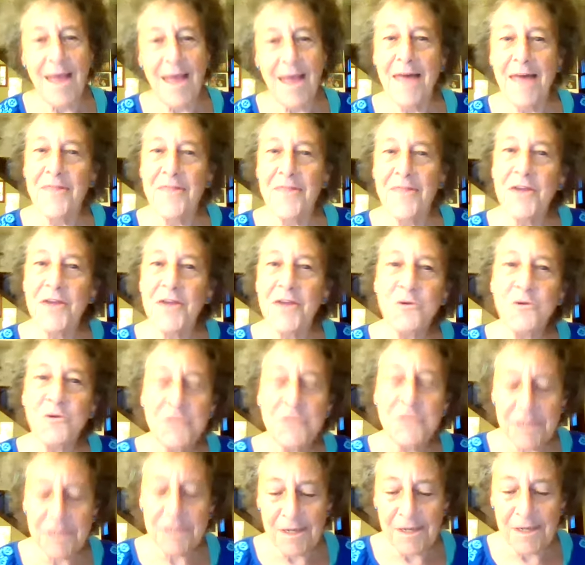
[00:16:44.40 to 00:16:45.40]
They used to
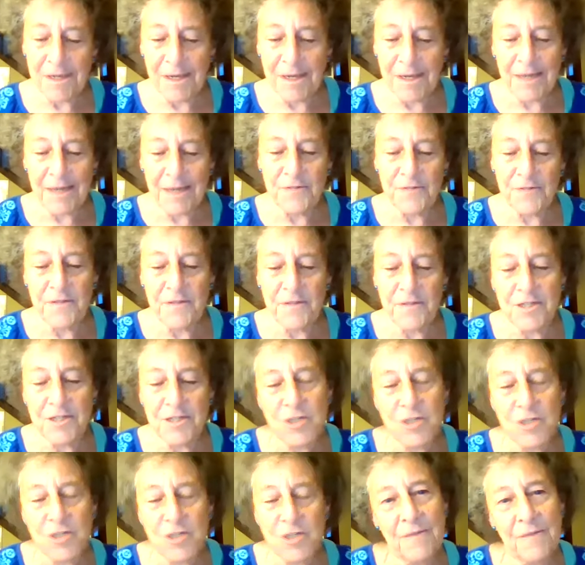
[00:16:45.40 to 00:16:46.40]
collect for the
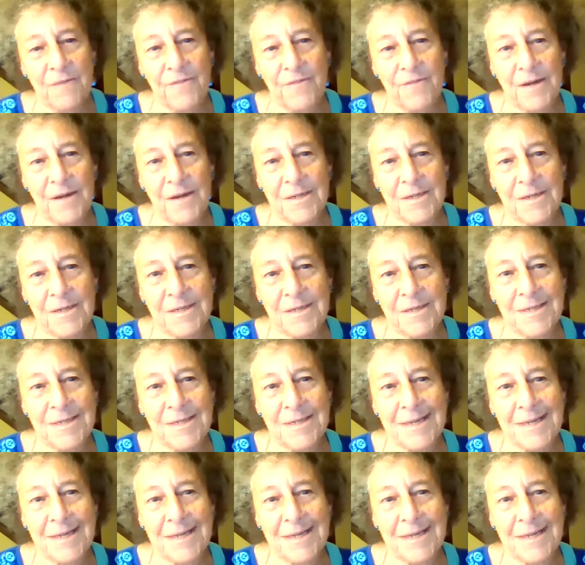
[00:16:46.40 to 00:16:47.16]
Jimmy Fund